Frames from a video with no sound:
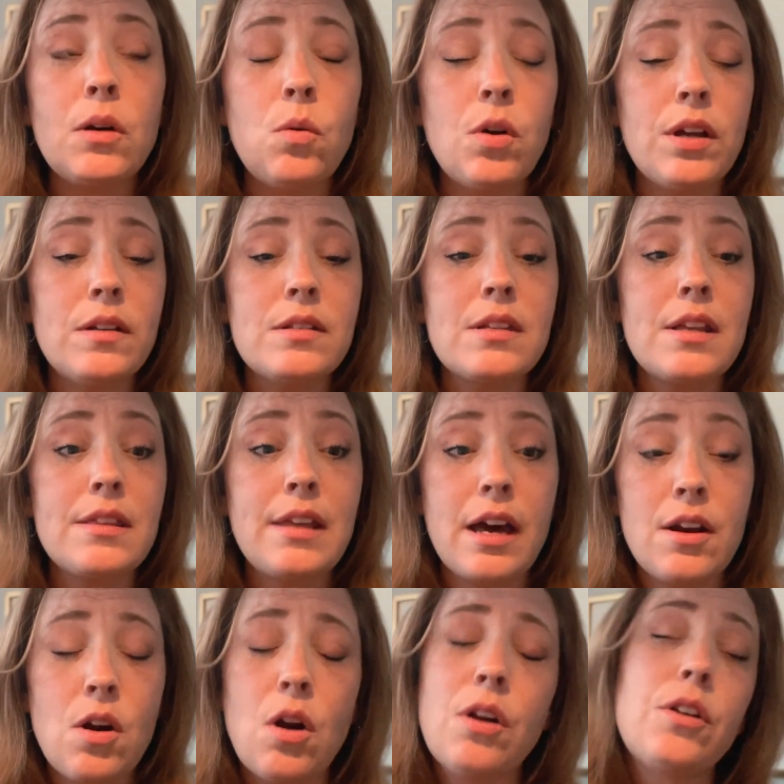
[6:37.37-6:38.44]
oils
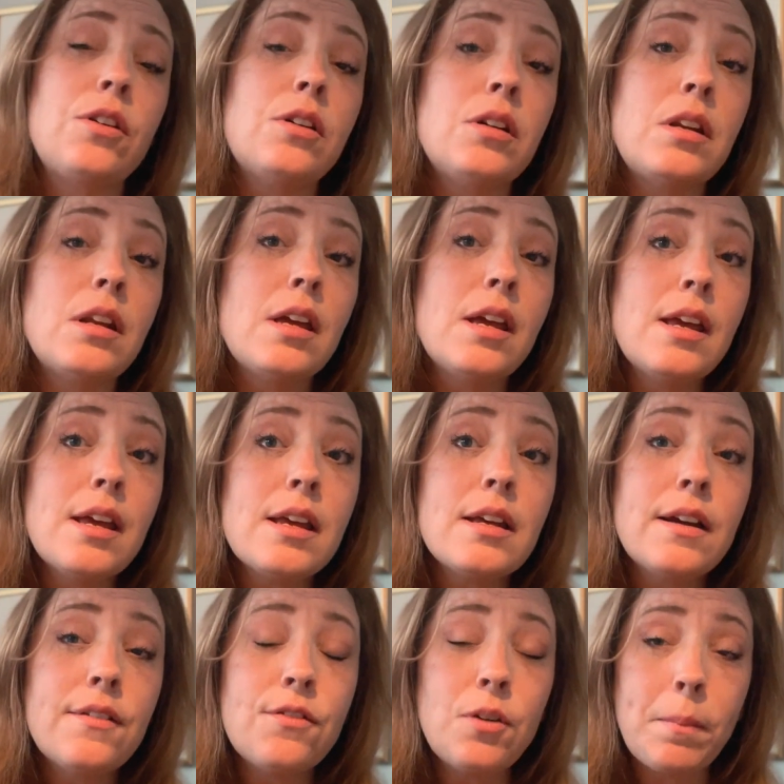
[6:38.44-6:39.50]
that are good
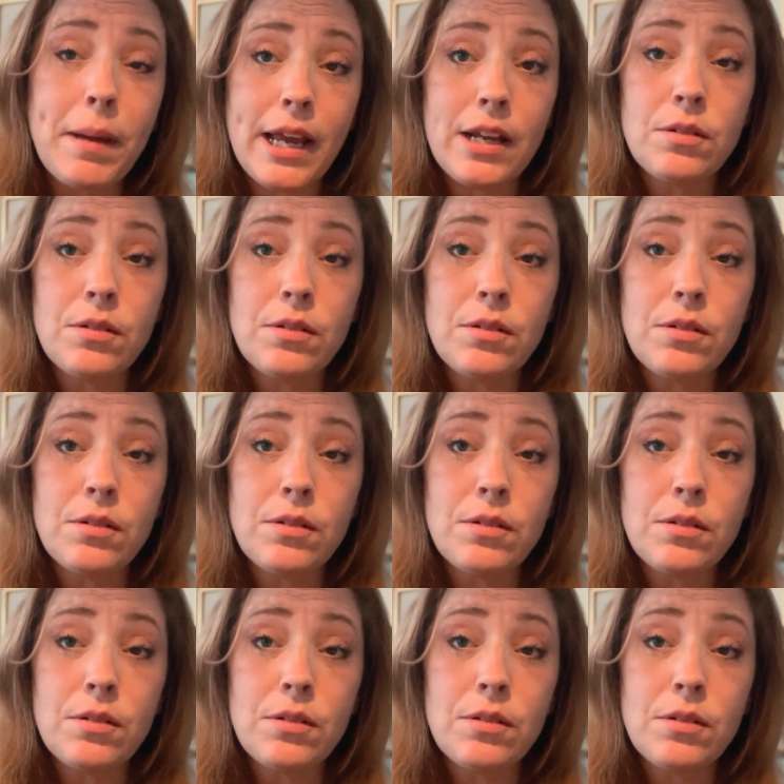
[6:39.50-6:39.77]
for pain